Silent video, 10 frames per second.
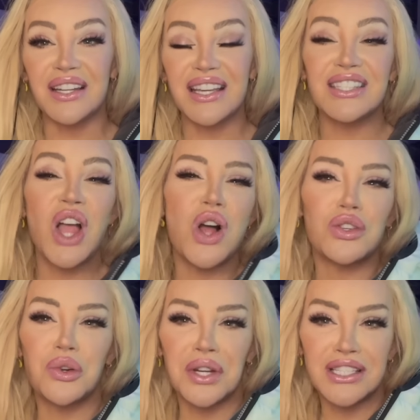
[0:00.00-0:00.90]
It's called
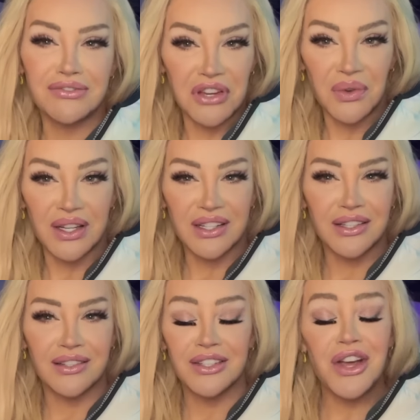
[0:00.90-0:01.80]
cringe viewing.
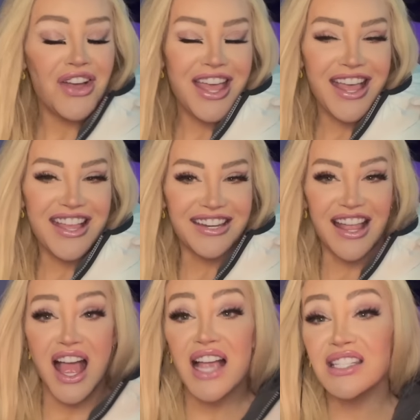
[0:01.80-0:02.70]
Go ahead,
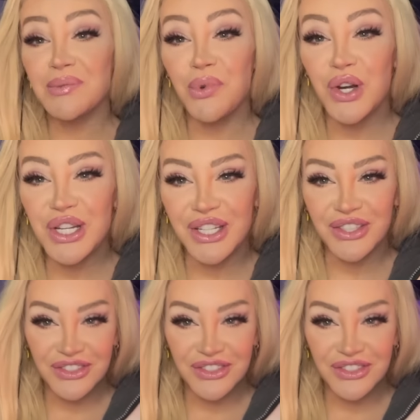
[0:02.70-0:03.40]
I support you.